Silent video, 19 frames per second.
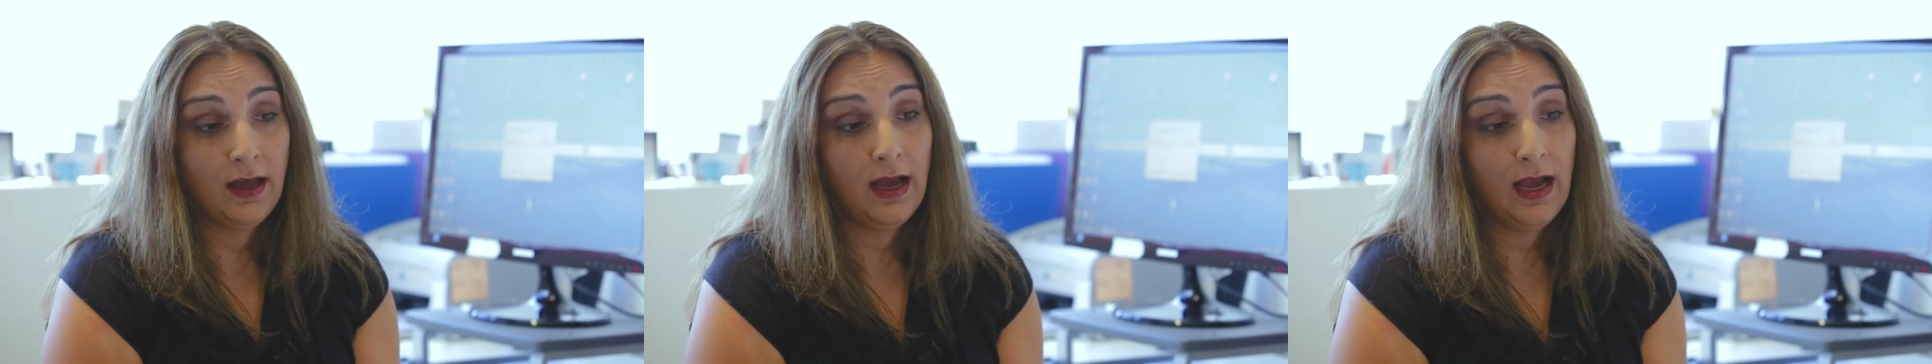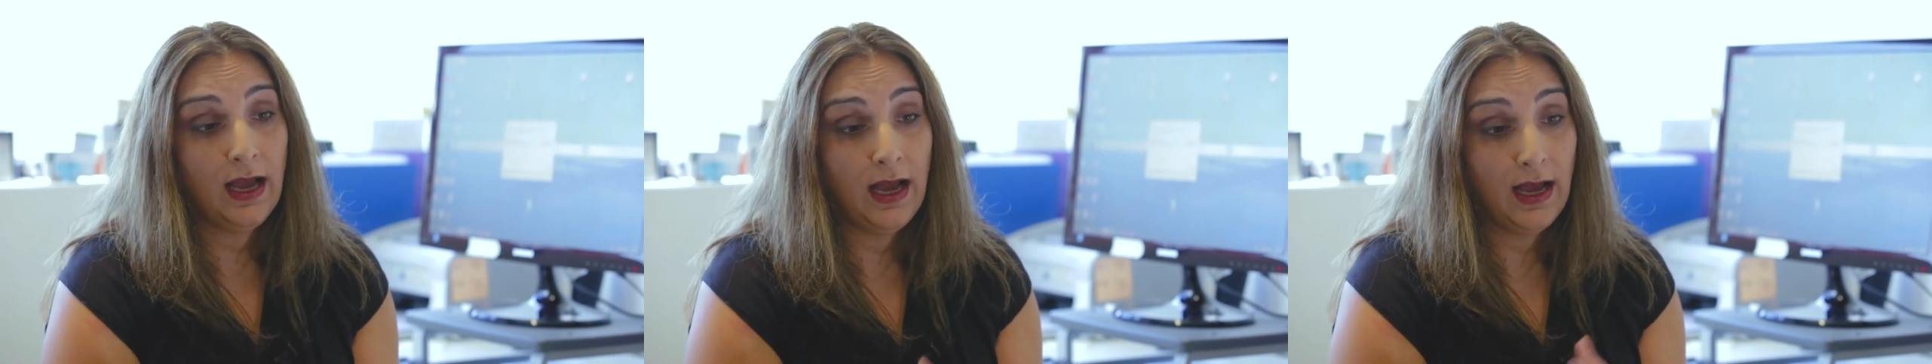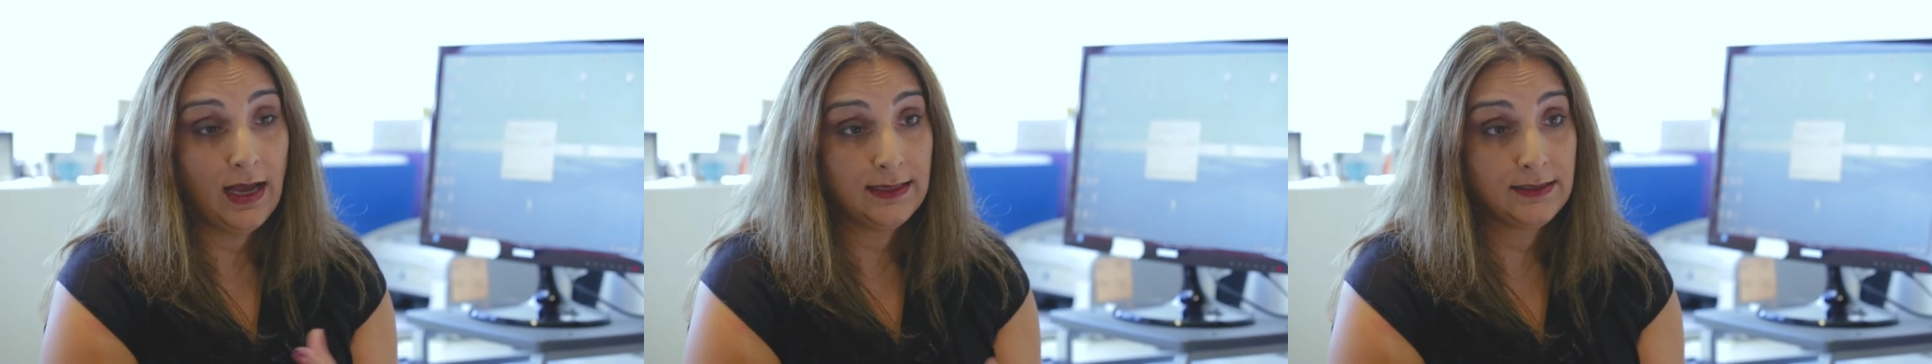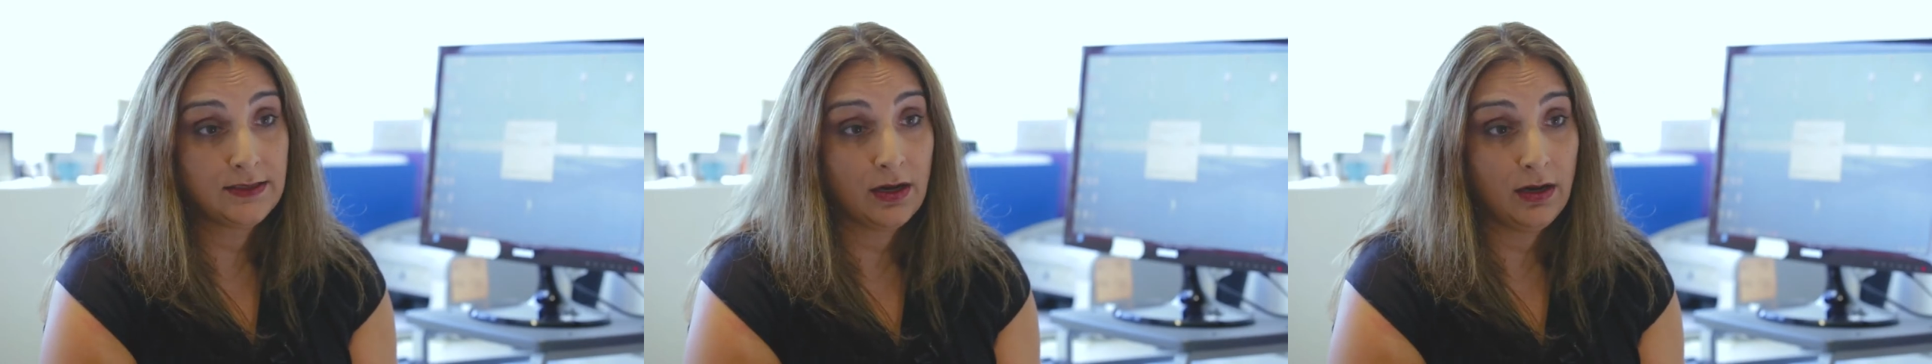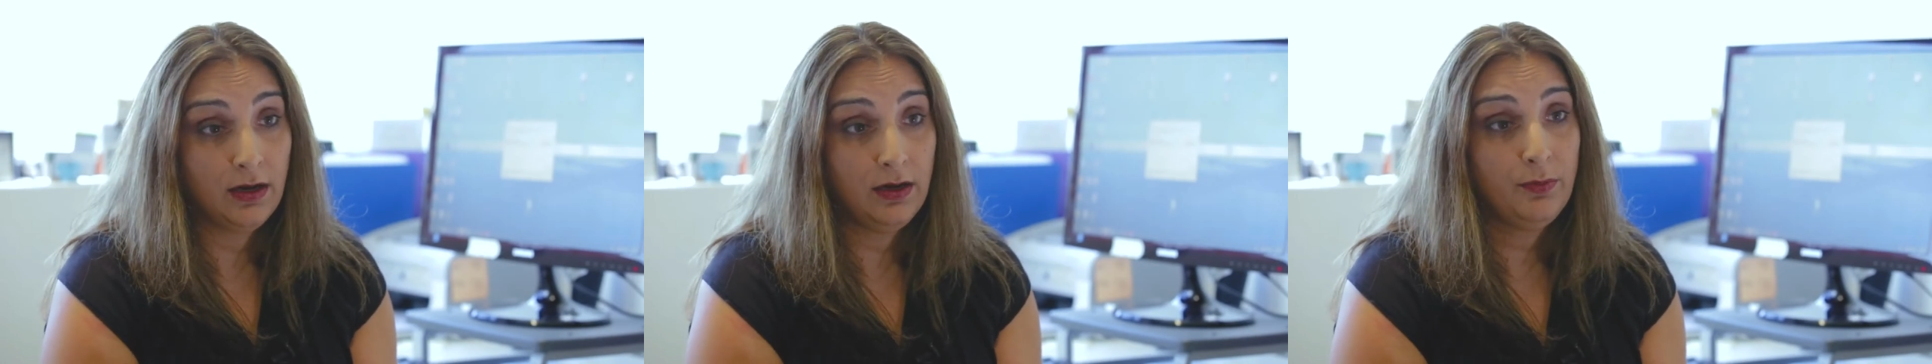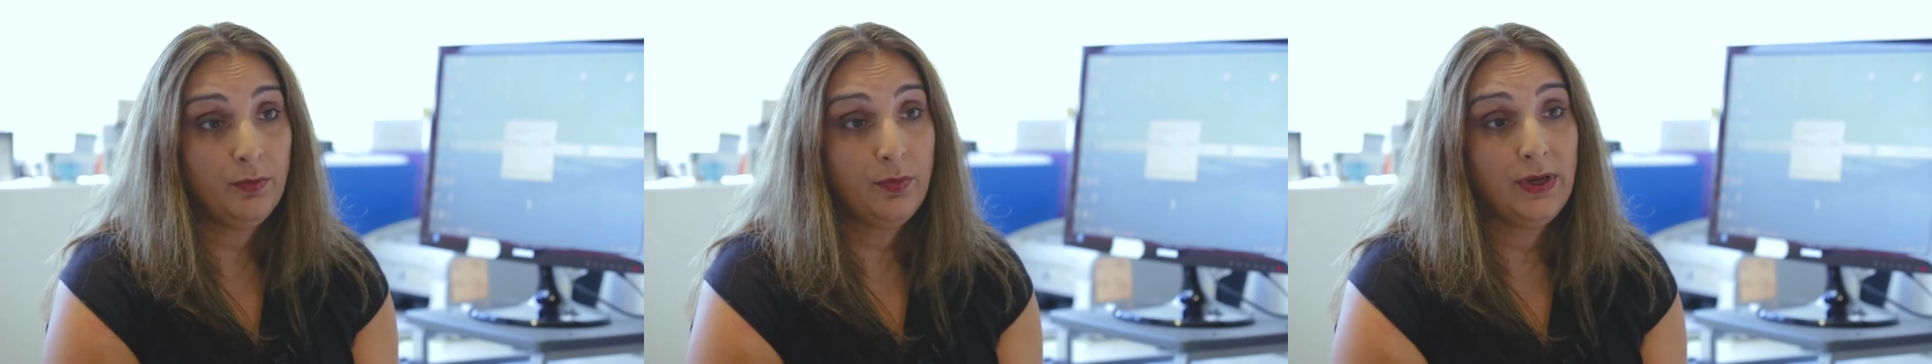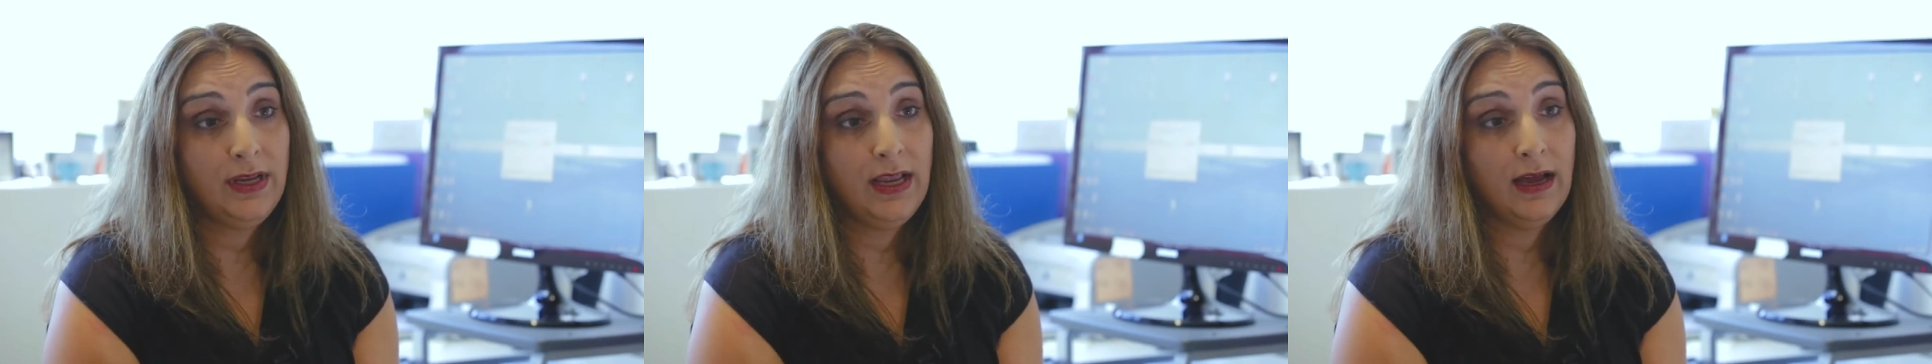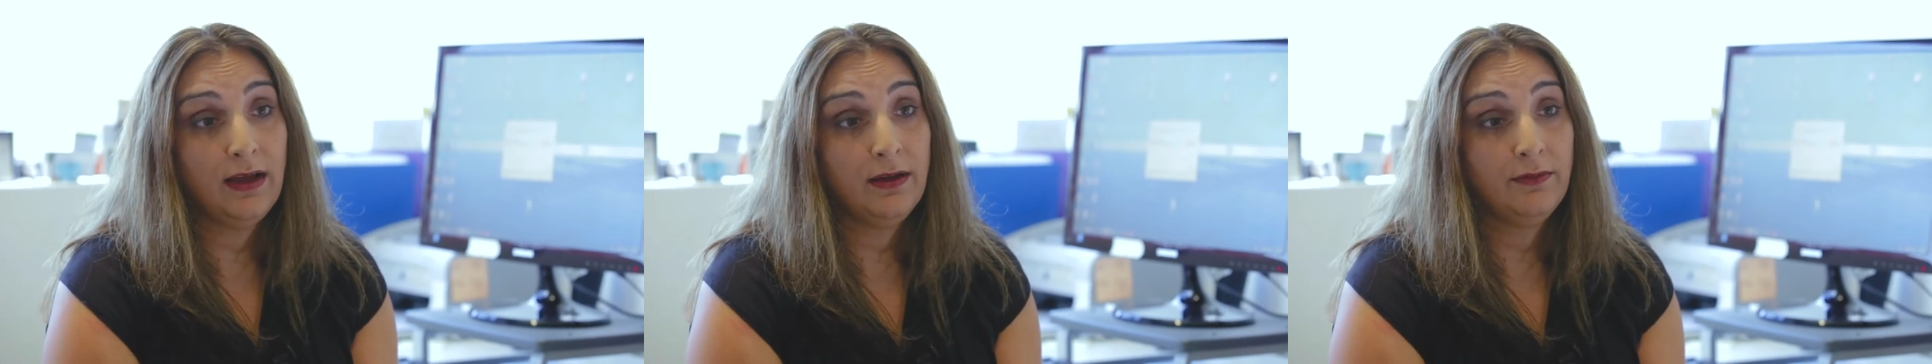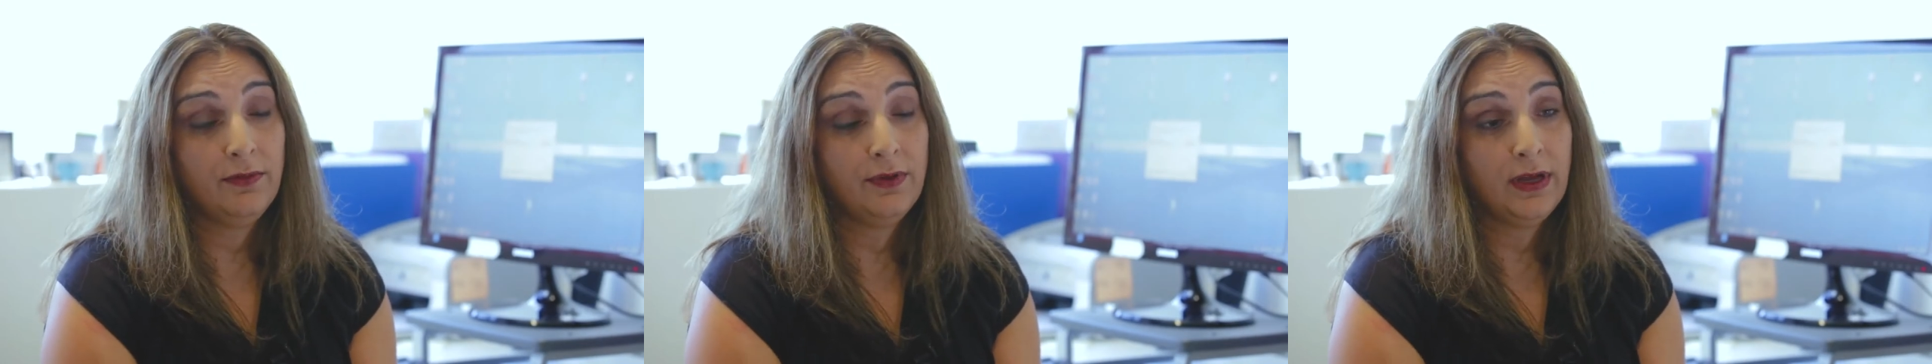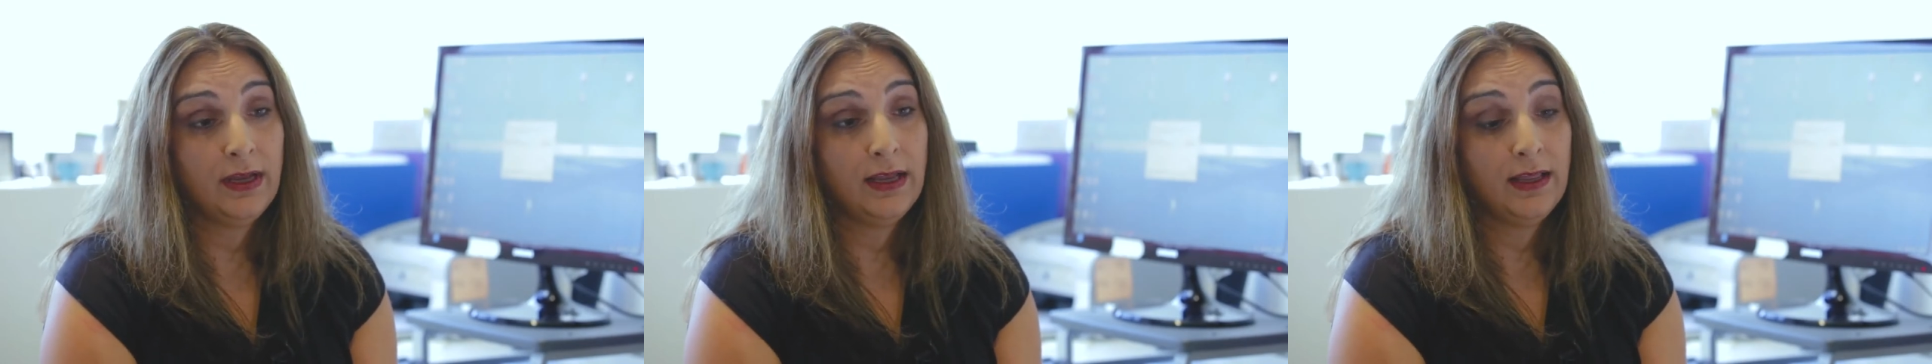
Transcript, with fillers: a hard time, we have